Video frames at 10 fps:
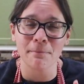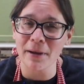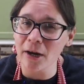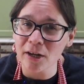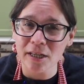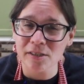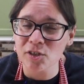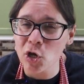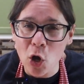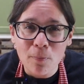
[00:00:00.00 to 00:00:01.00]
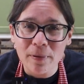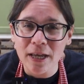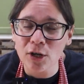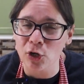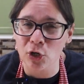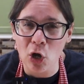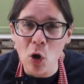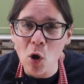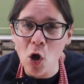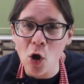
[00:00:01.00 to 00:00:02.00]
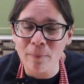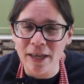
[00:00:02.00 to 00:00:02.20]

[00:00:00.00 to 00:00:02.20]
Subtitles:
America's go big or go home